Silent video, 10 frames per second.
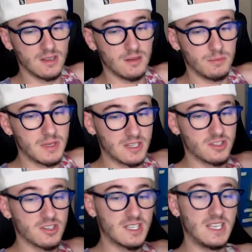because
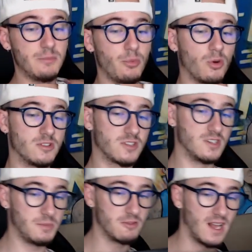your keyboard is going
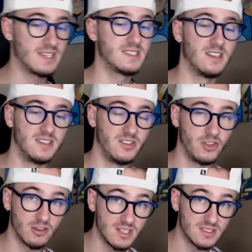to be rested on the
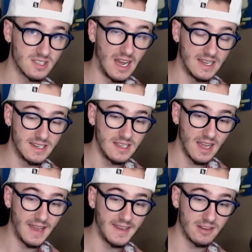dirty side,
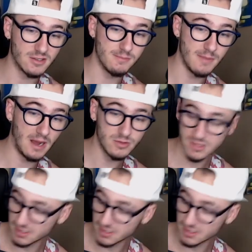and now your mouse is